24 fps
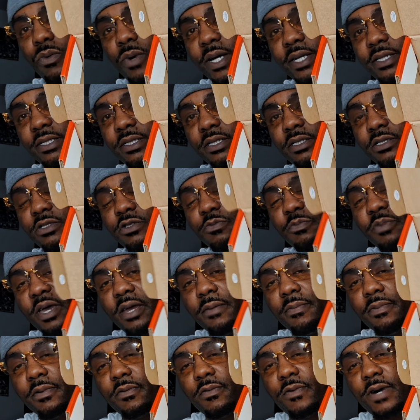White tissue
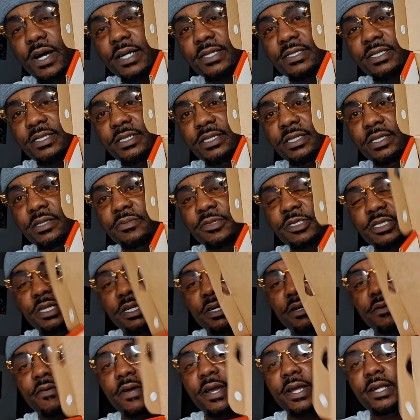paper, YCM
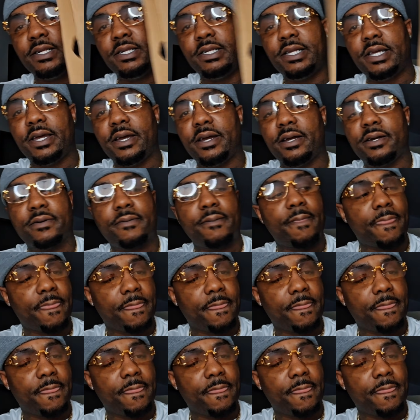sticker right there.